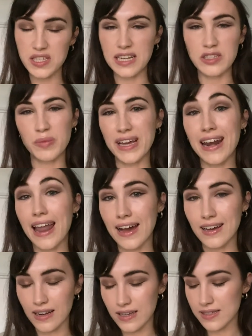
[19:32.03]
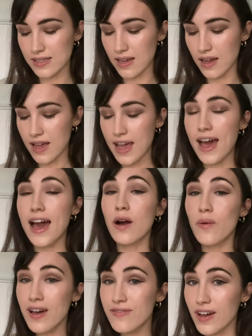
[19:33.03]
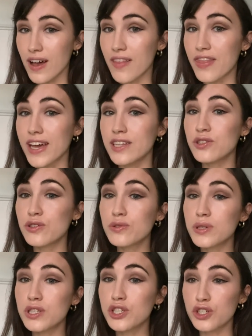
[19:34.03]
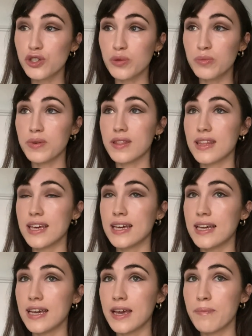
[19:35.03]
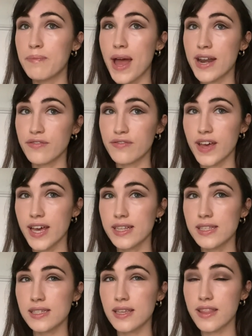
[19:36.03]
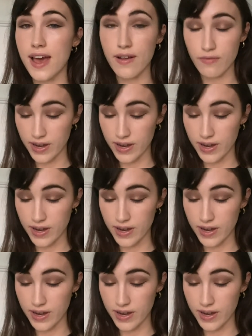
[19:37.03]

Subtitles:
a little bit lackluster. However, they do dupe the Benefit, their